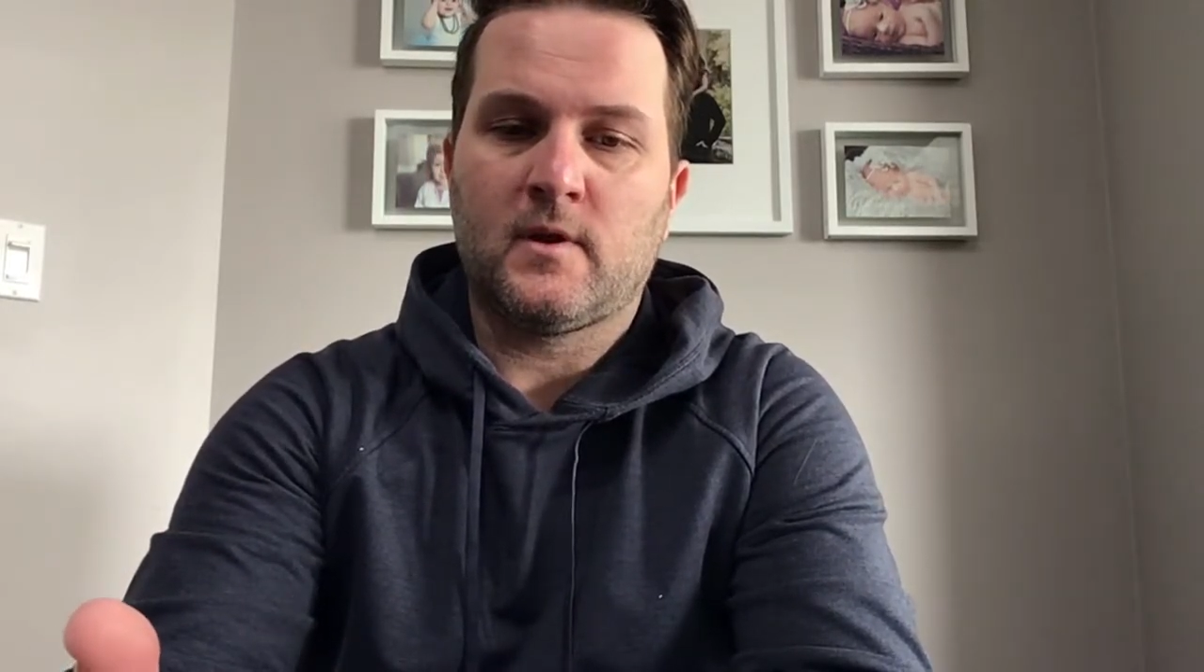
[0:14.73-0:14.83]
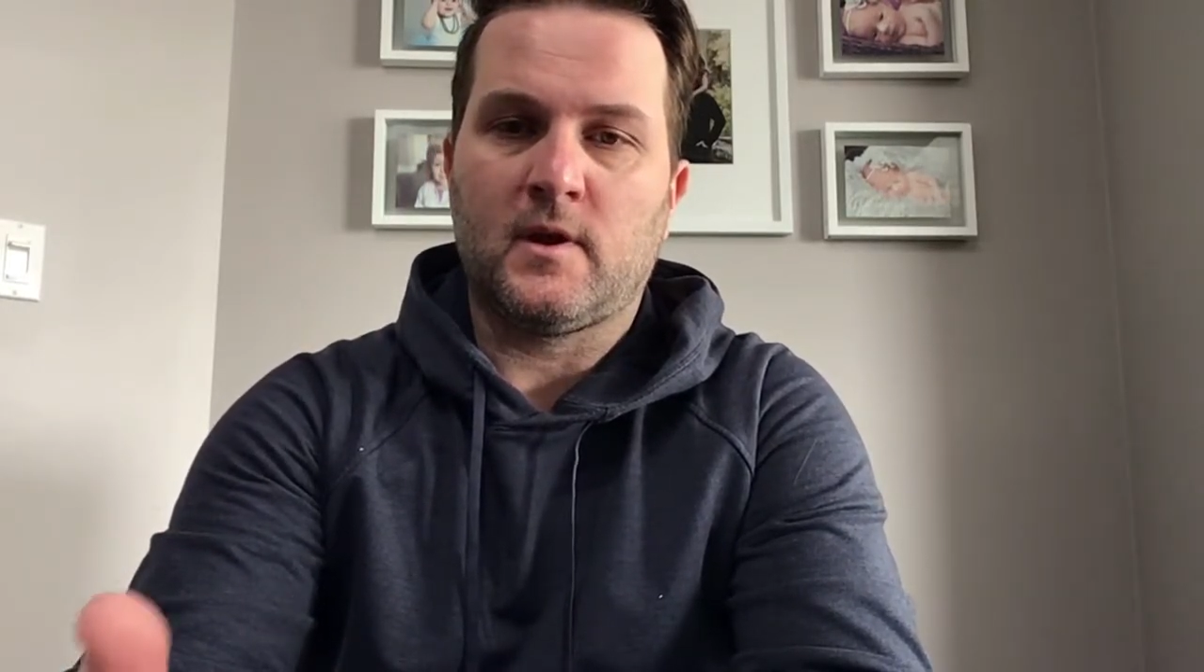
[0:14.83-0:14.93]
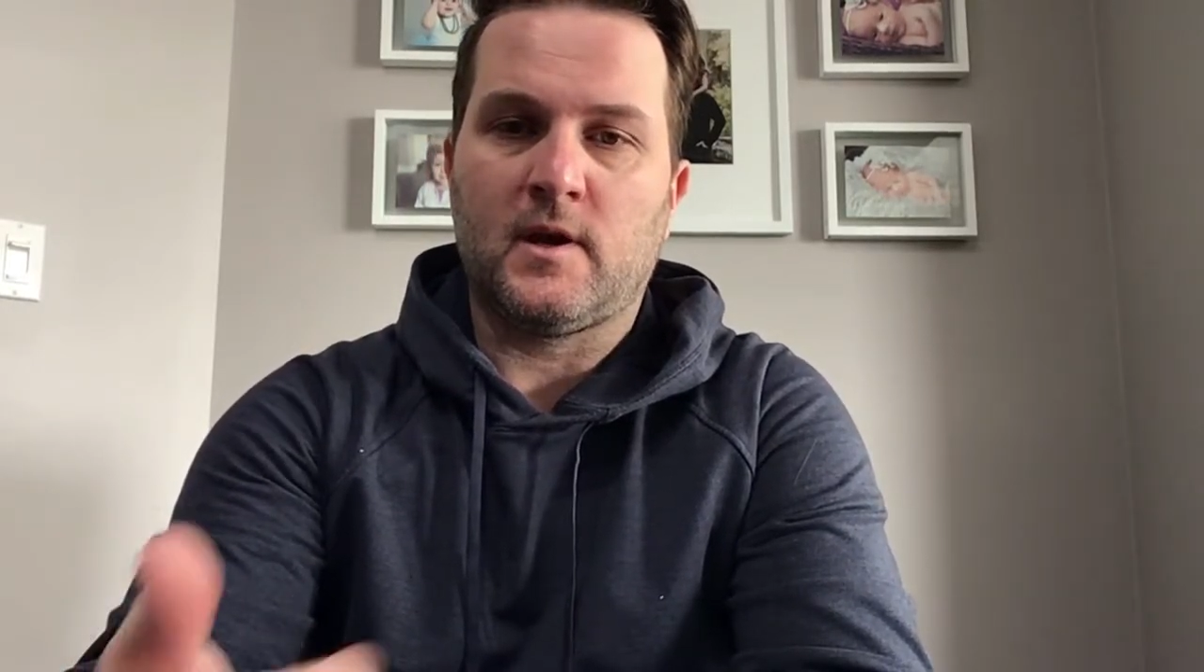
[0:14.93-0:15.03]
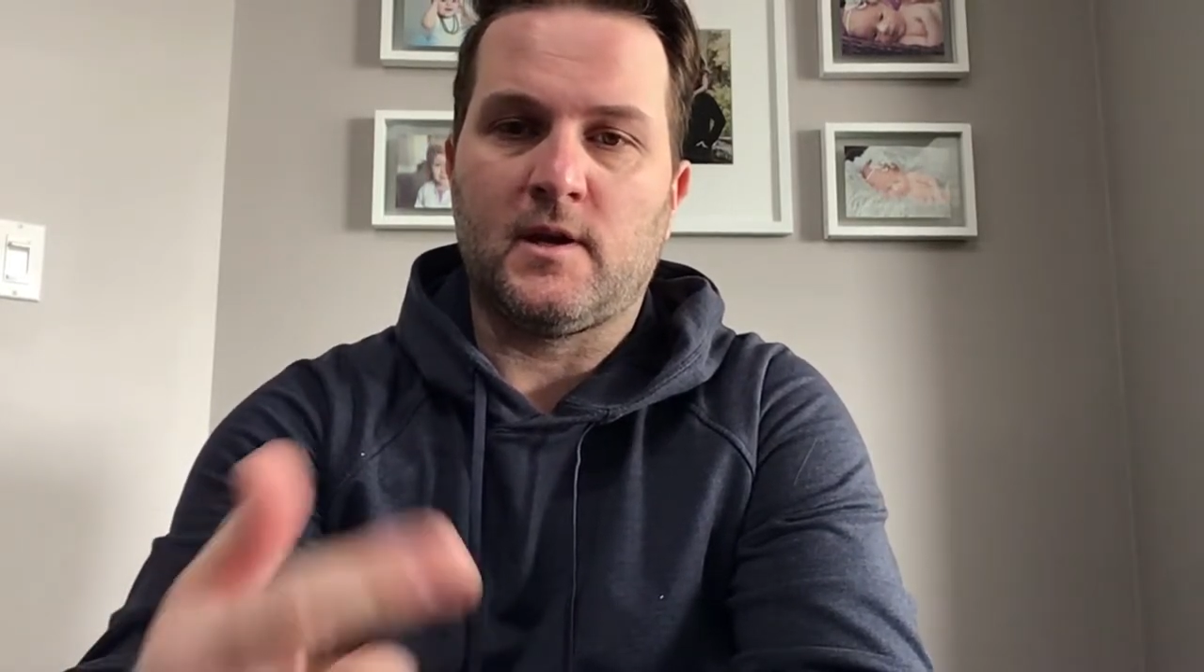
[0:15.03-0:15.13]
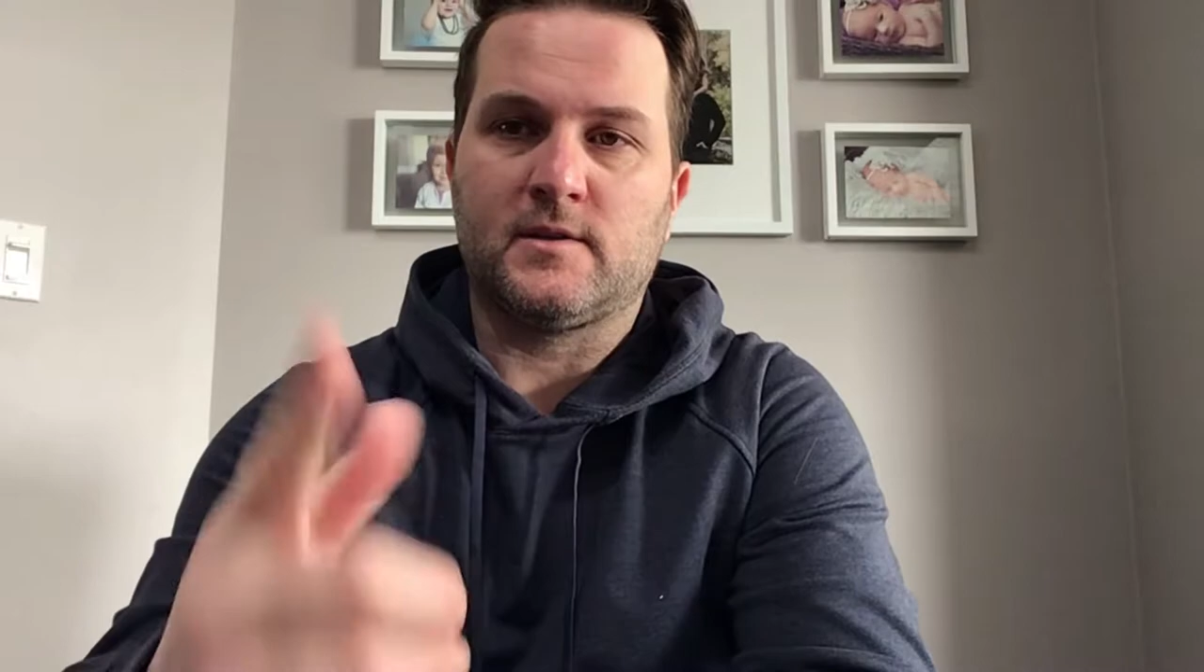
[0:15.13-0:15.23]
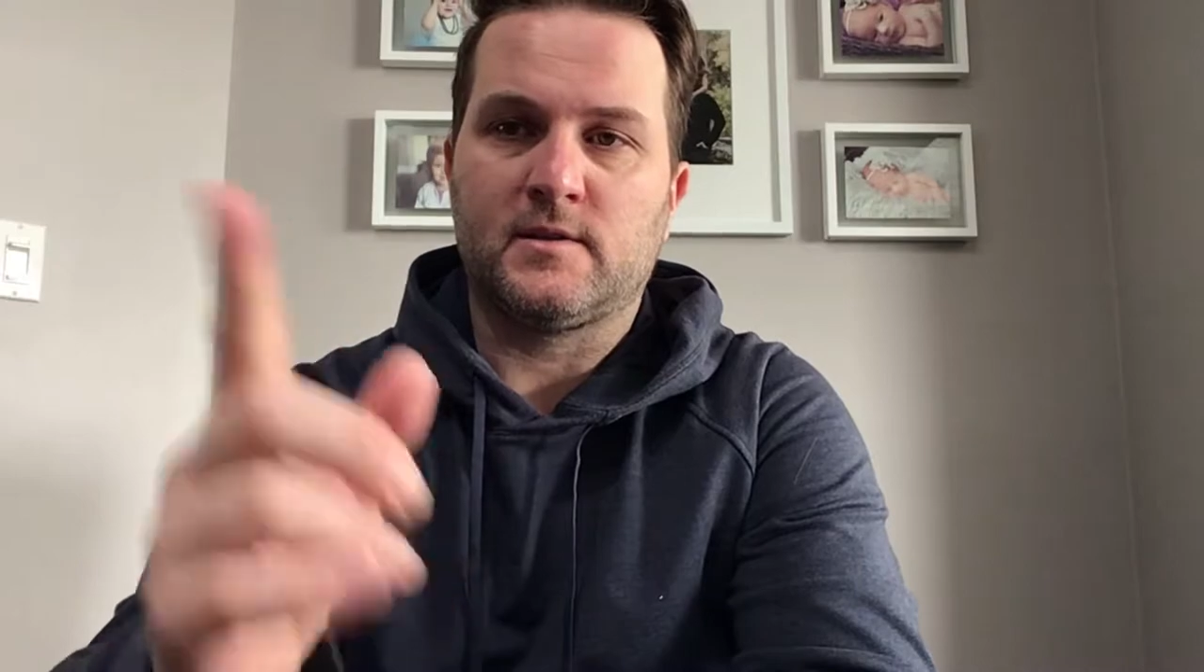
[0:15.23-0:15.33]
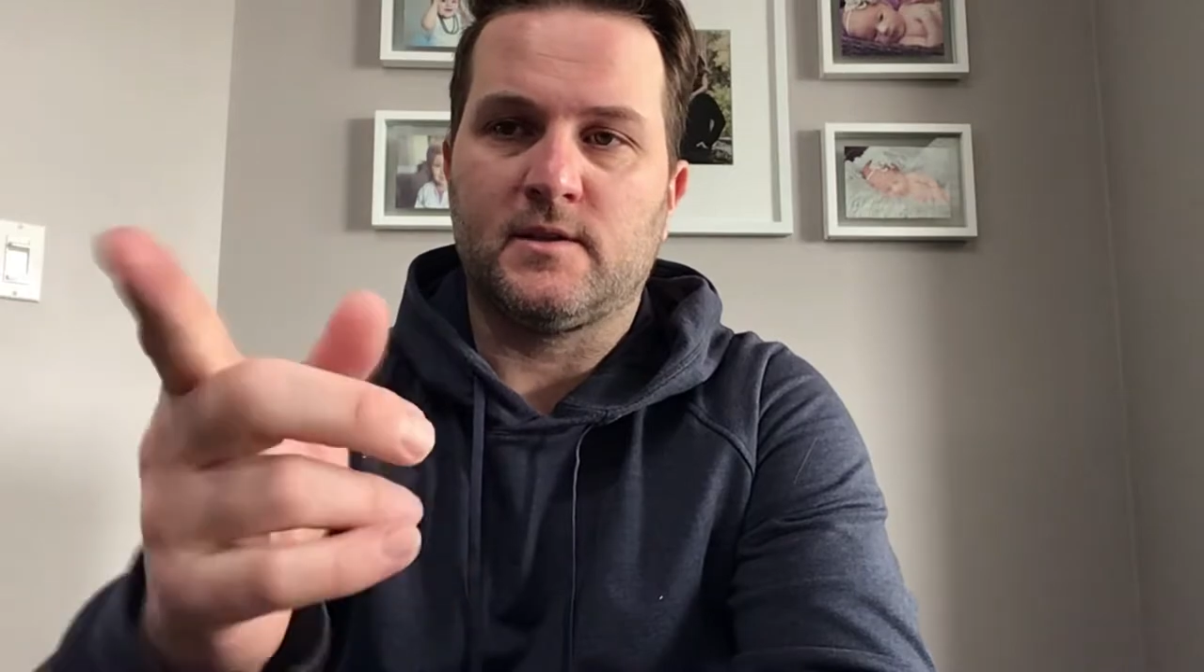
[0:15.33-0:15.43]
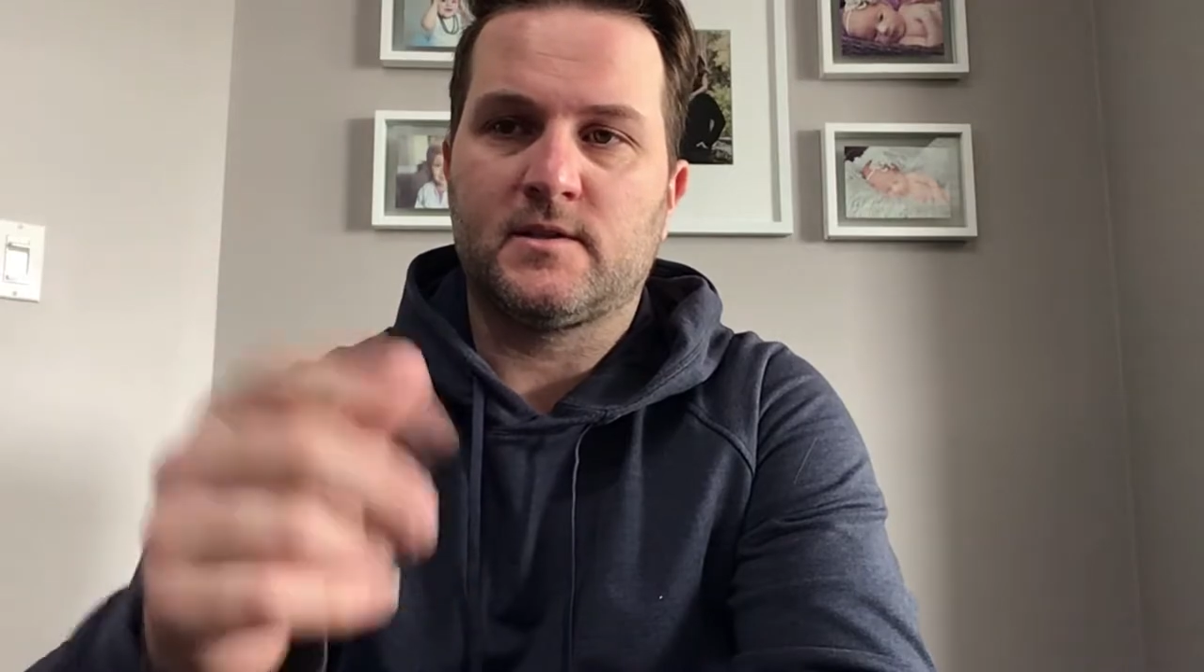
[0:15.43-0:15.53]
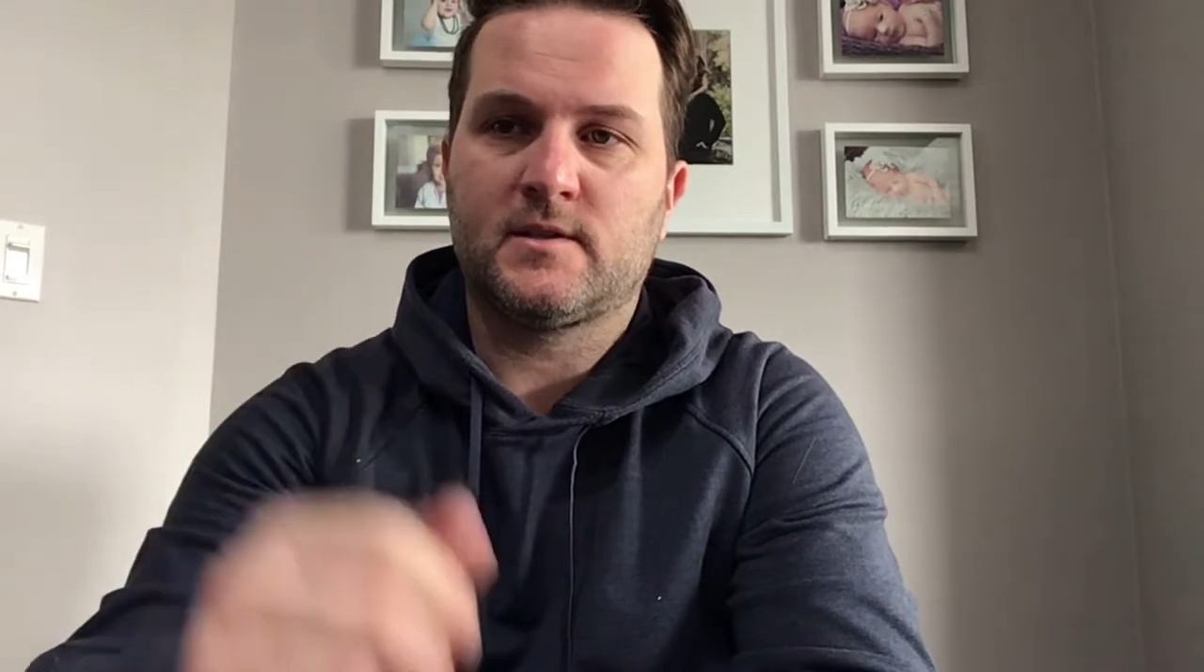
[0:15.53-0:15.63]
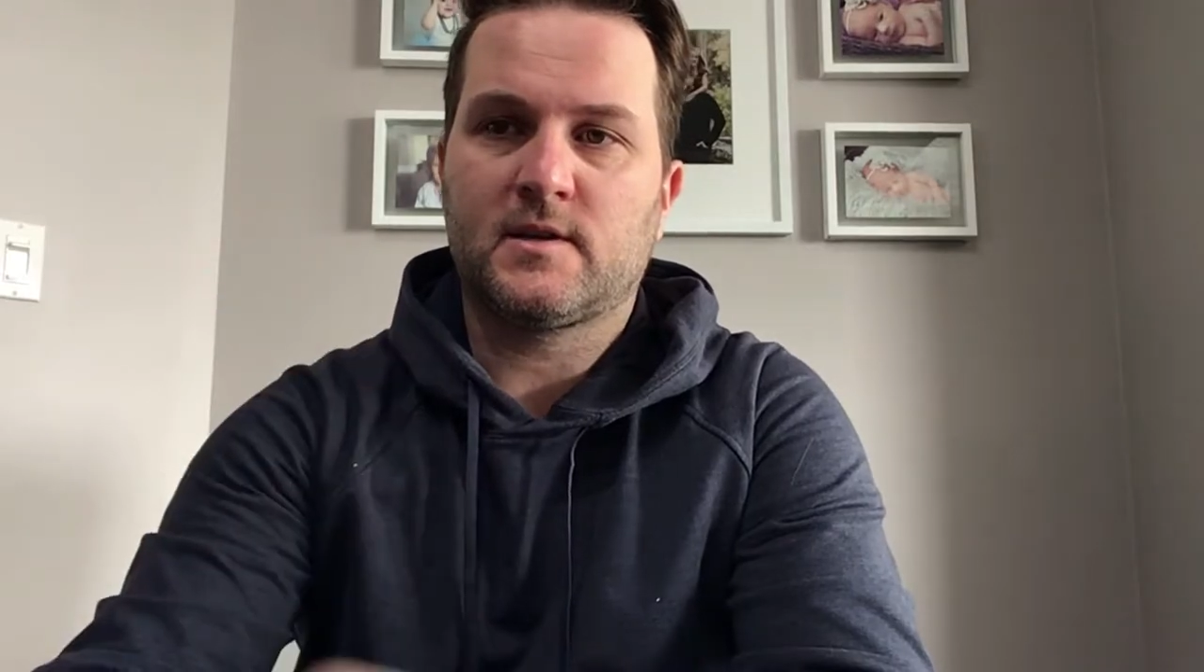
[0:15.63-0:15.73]
Uh, so
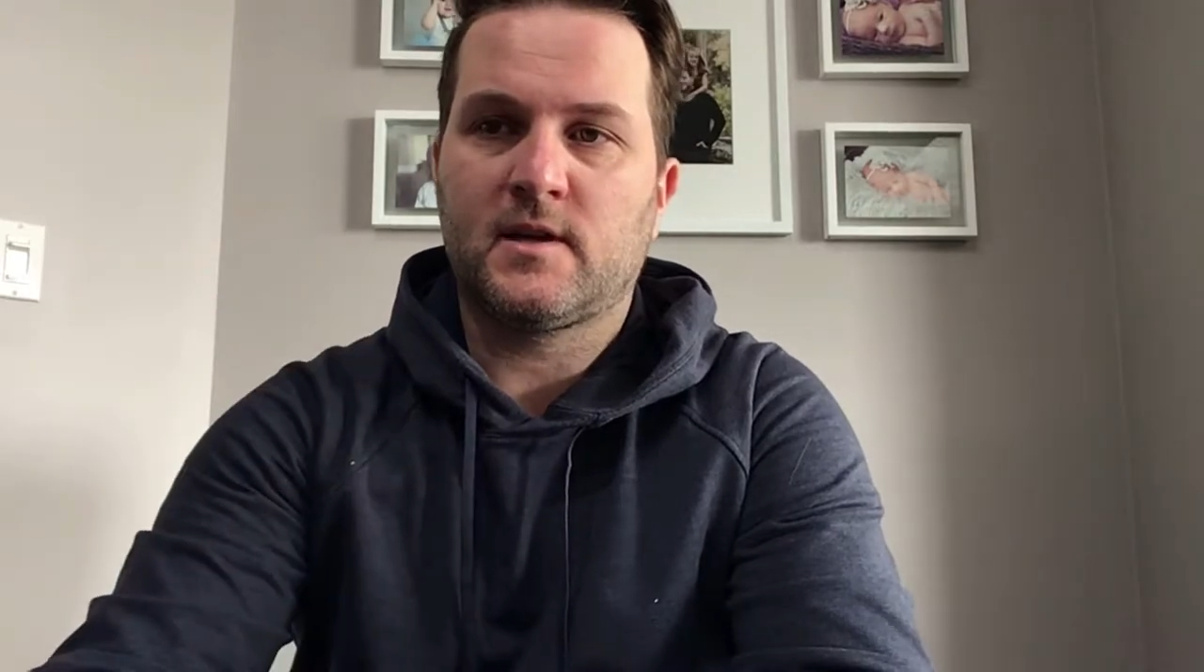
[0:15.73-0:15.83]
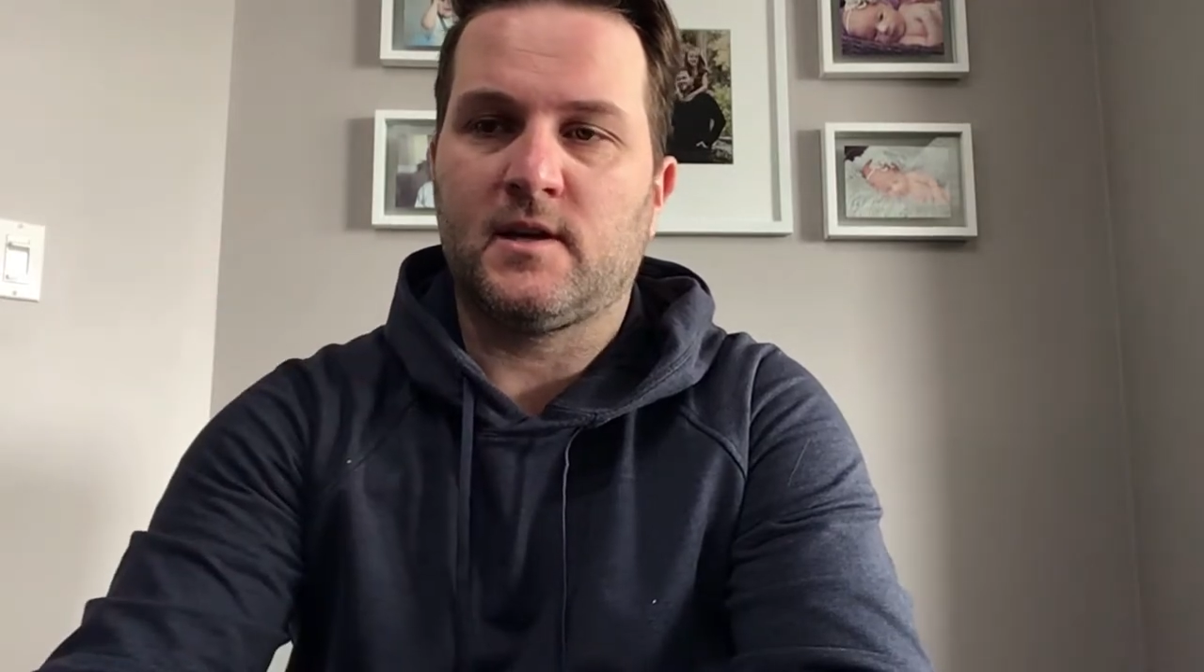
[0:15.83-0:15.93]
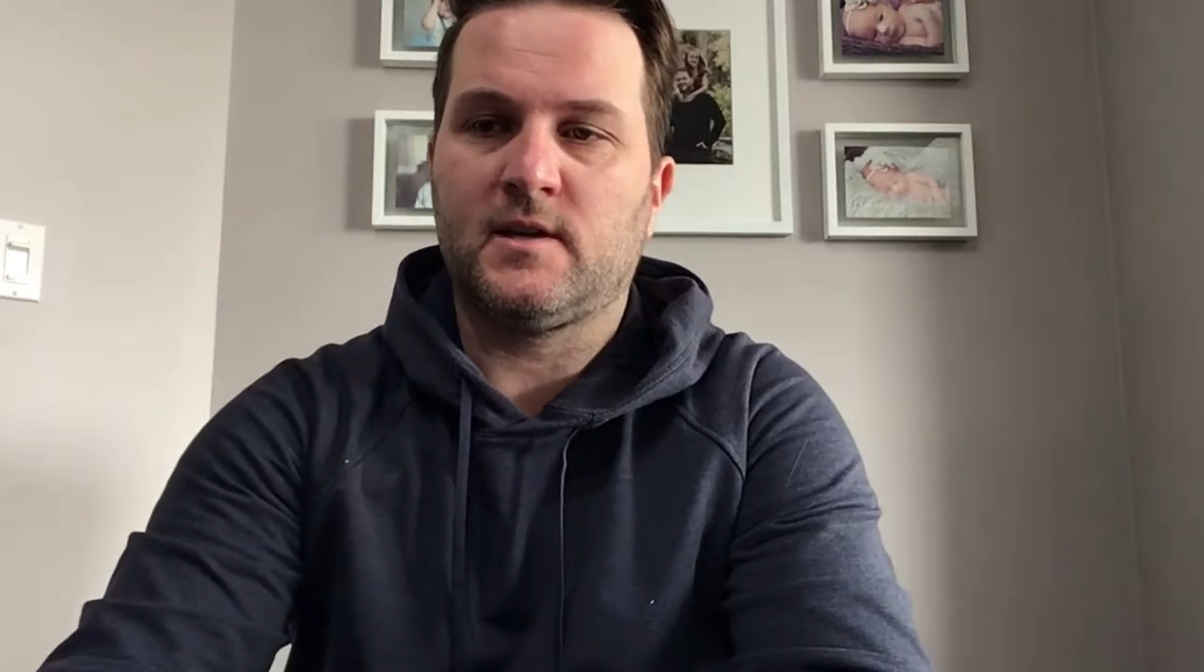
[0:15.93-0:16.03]
let's cut